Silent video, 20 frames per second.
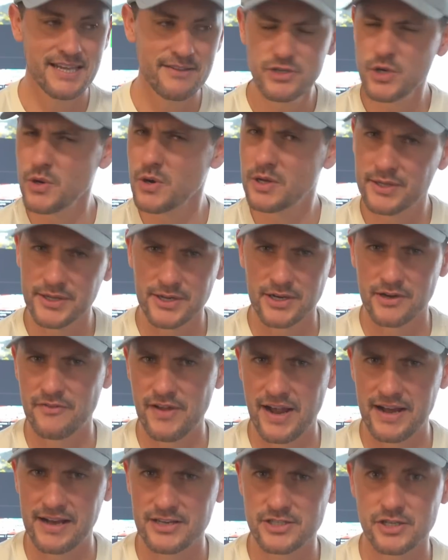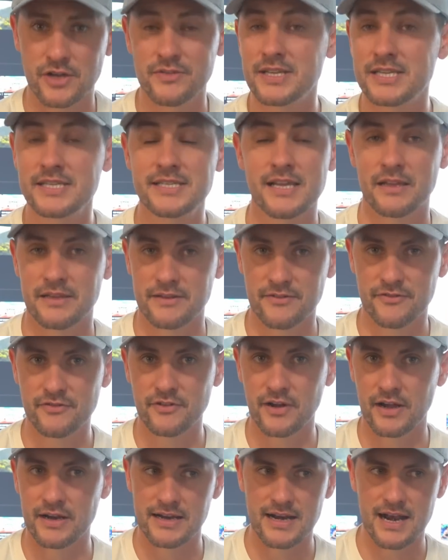gives you a clear advantage on the selling
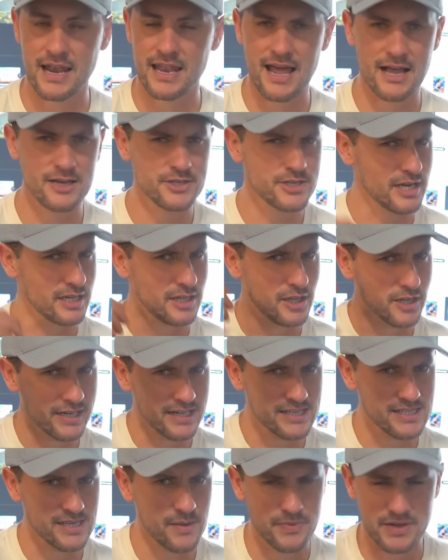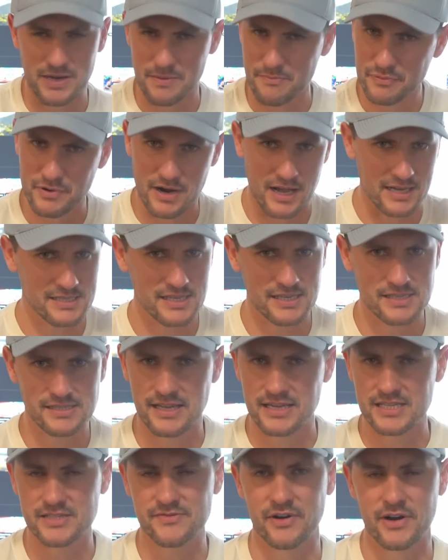front and allows you to look at something and process
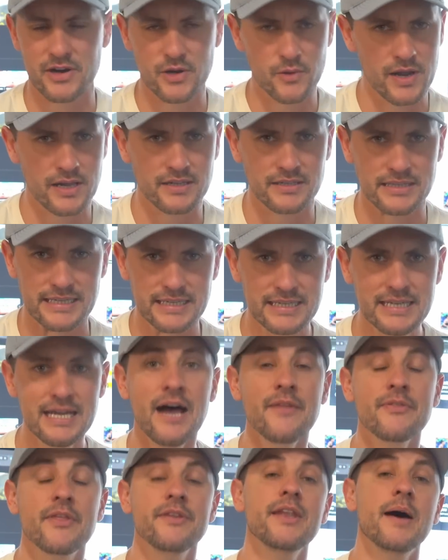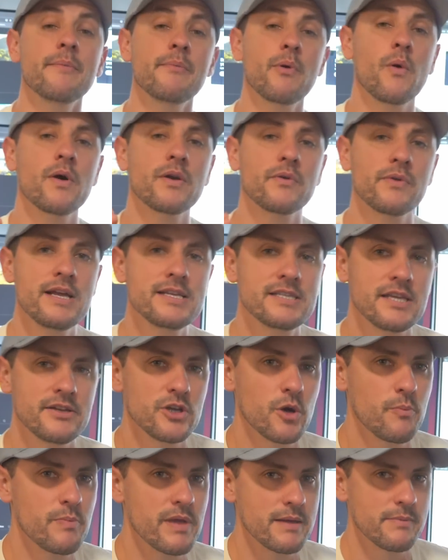things very quickly. The number 1 reason
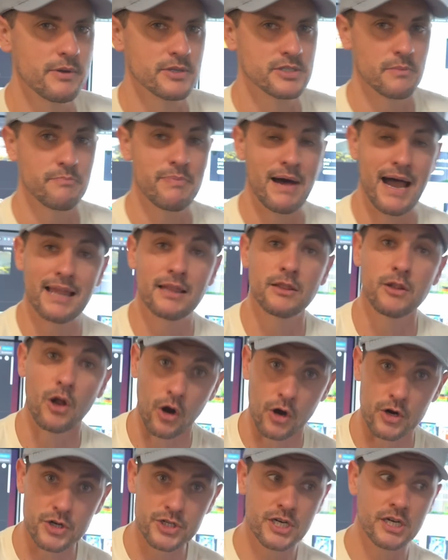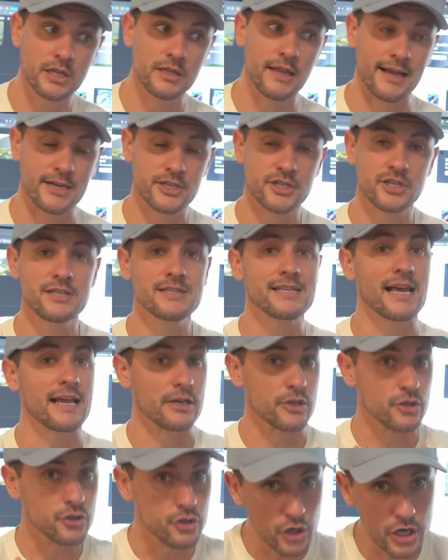you'll be able to buy large collections
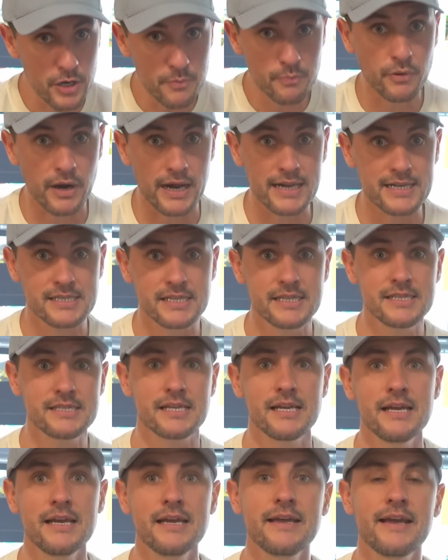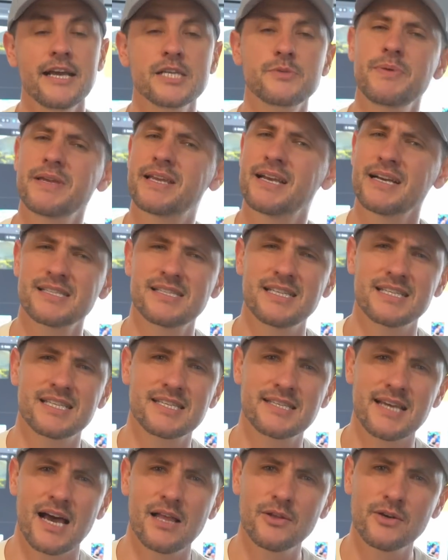at good prices is because the
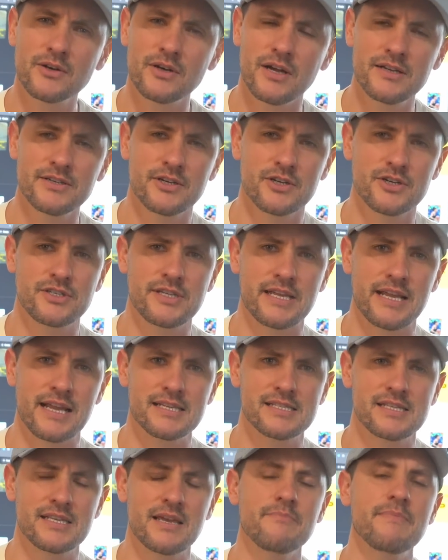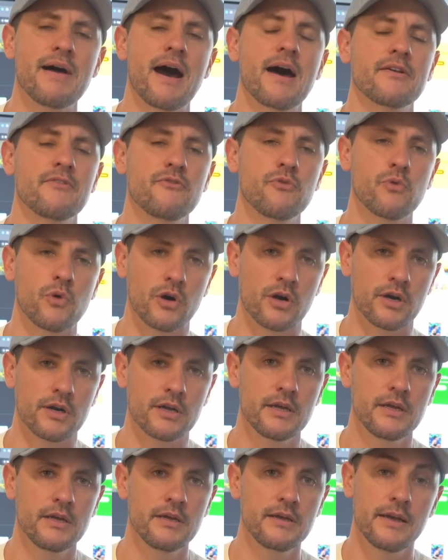seller understands the amount of
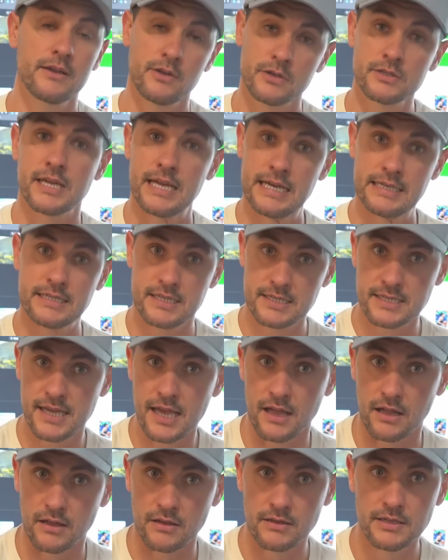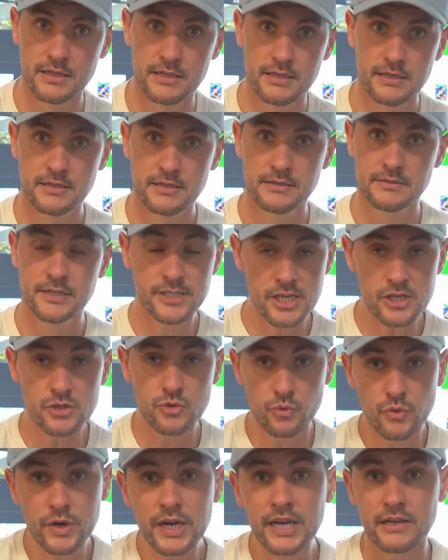work it'll take to sell. This
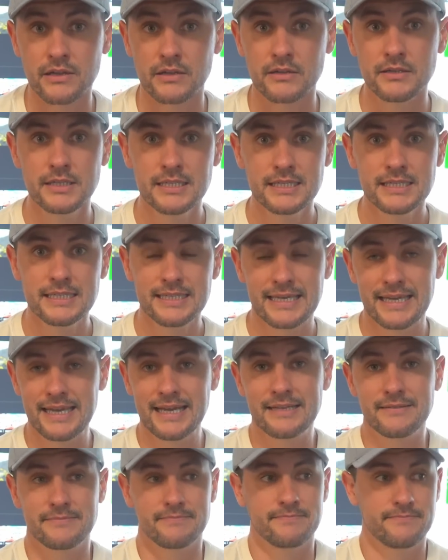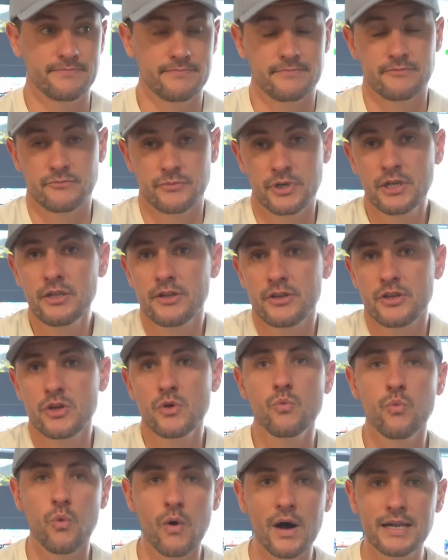is real, and really
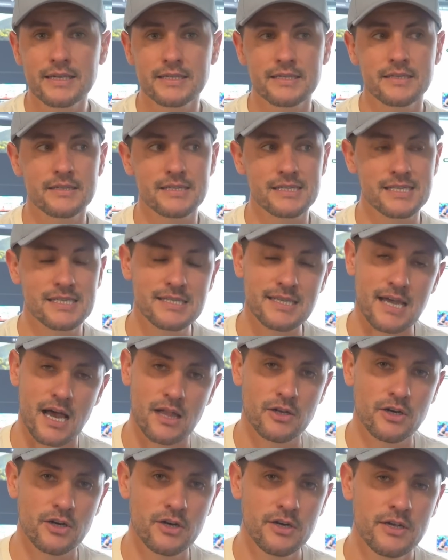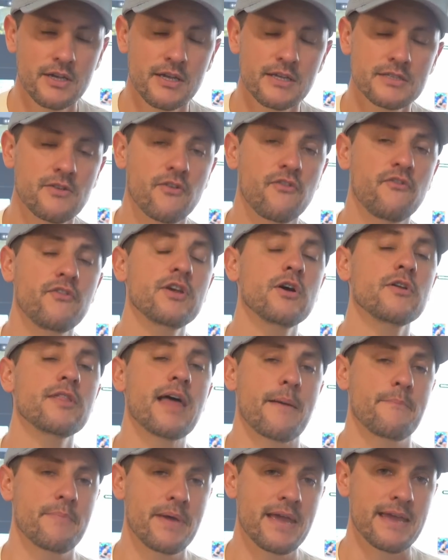you want the seller to feel
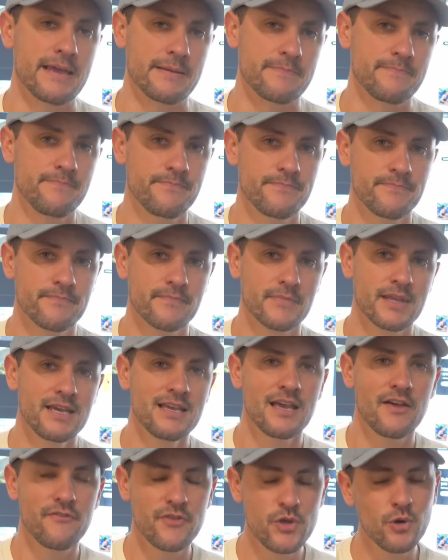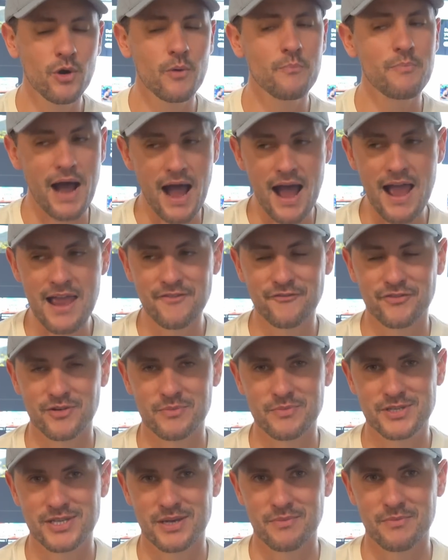that pain. If you are buying
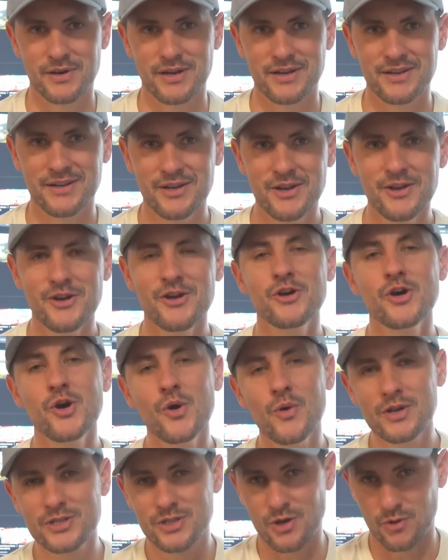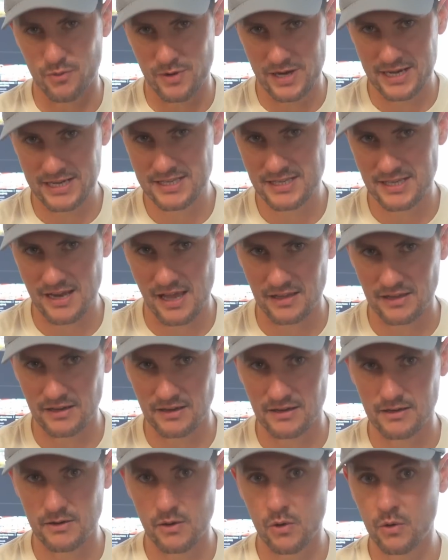from someone who is a
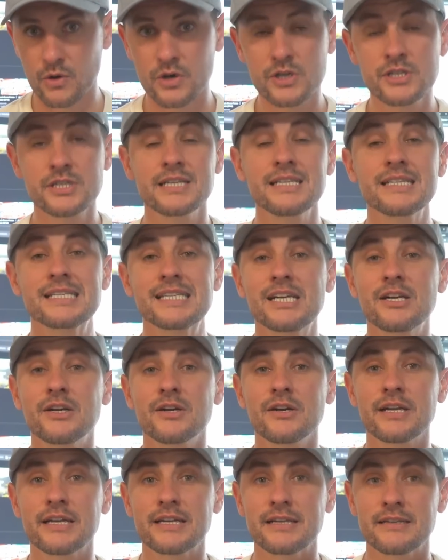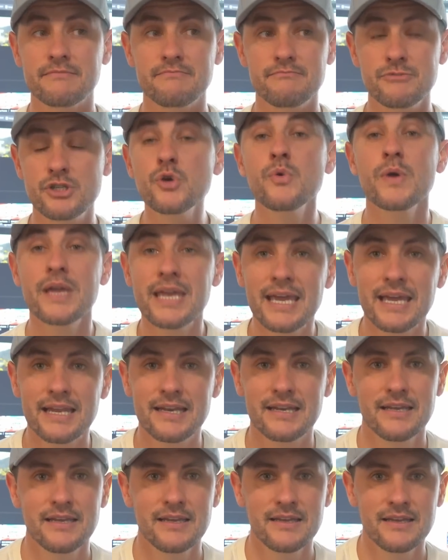reseller or is considering doing it,
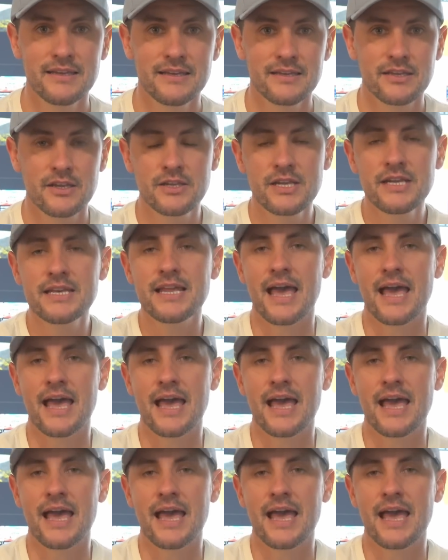you need